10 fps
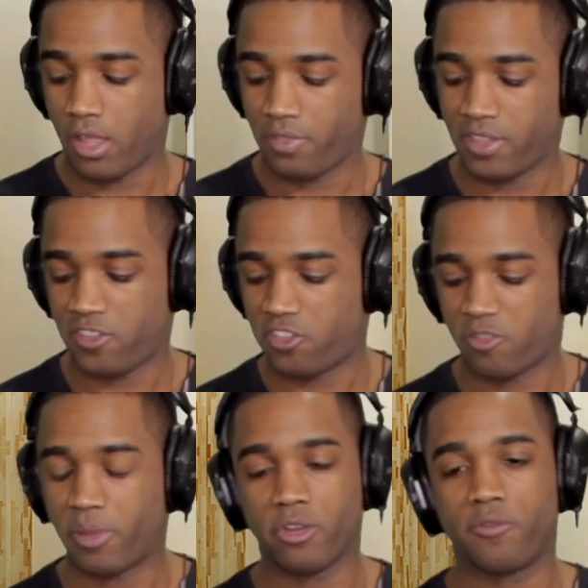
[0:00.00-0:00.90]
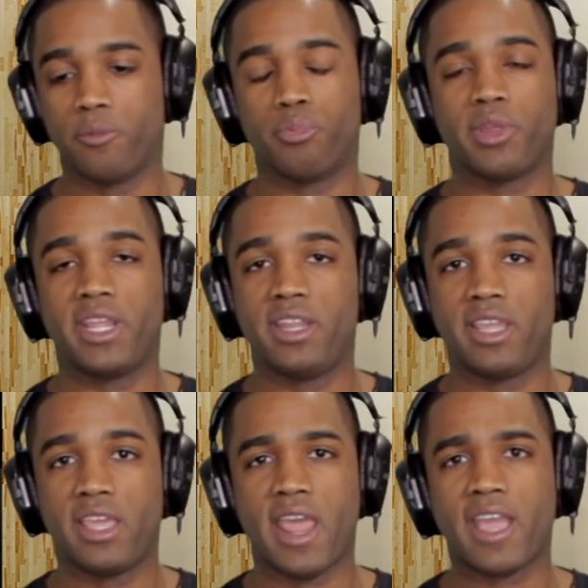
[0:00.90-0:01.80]
This is just better for
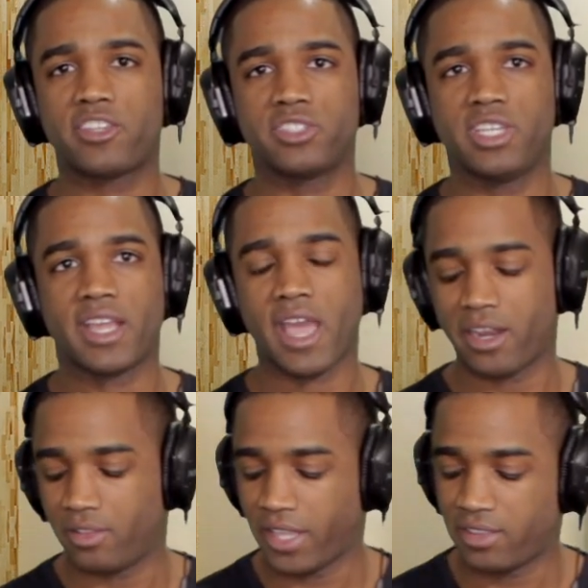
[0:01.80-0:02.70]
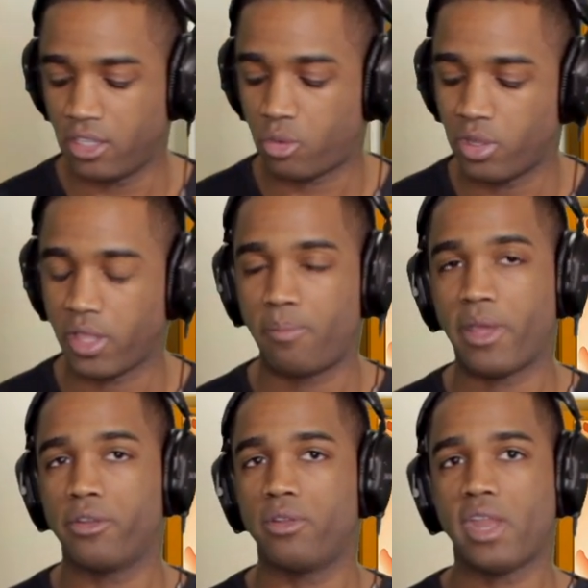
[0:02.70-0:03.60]
branding, and actually I kind of like the acrylic
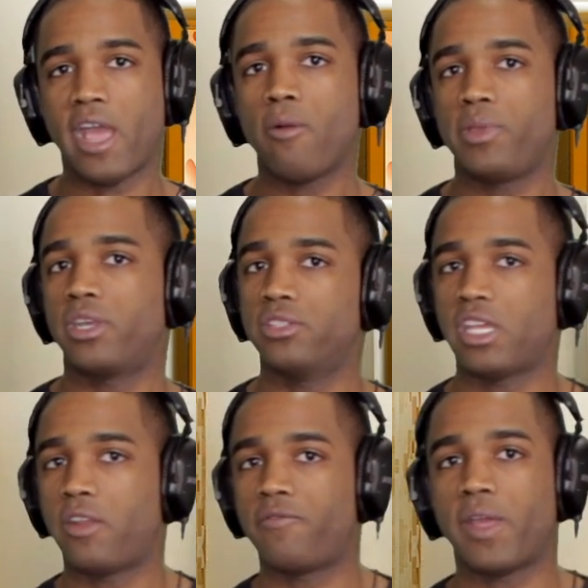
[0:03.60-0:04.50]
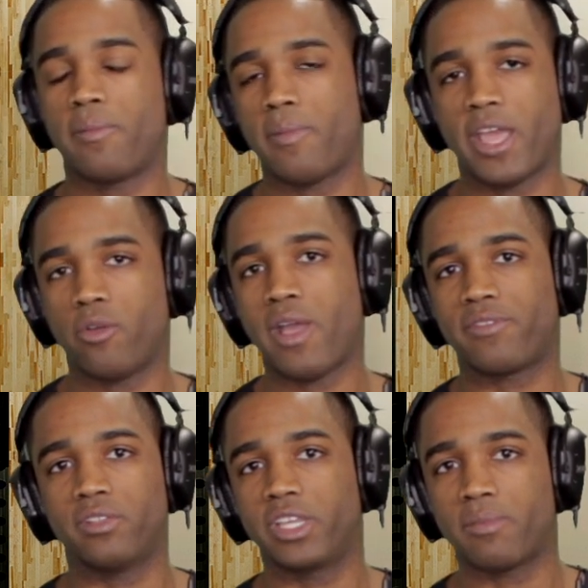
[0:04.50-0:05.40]
better now because I don't
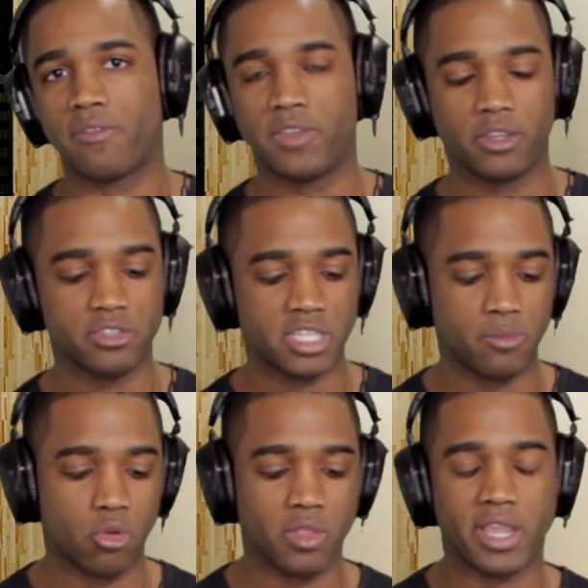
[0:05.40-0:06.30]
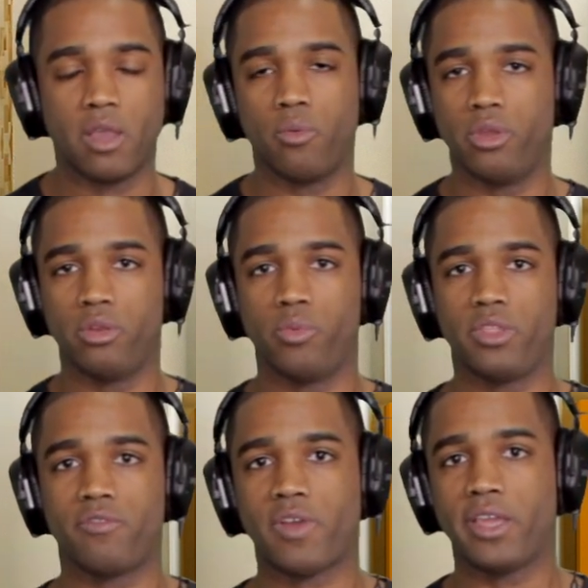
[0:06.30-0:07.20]
have to lick my fingers anymore like I would
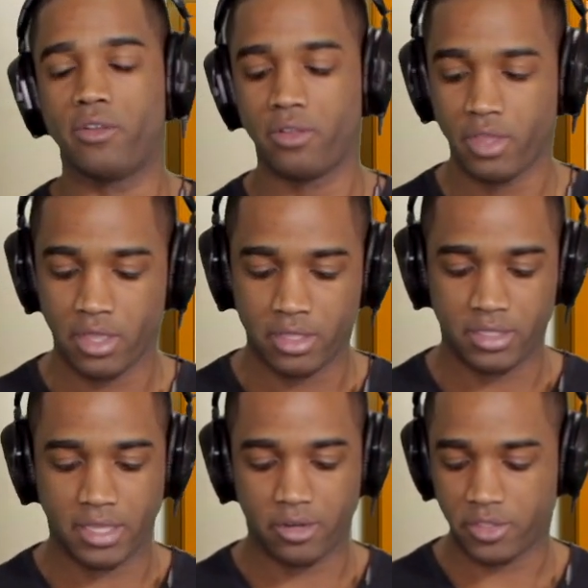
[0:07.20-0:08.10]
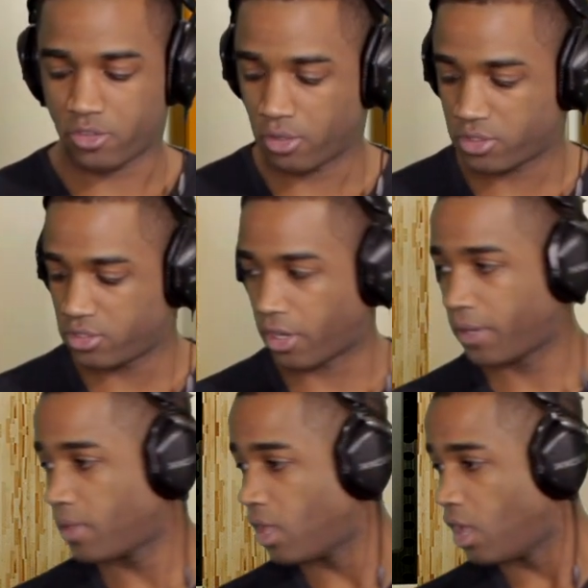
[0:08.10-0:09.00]
with vinyl. Yeah, I know it's gross, sorry.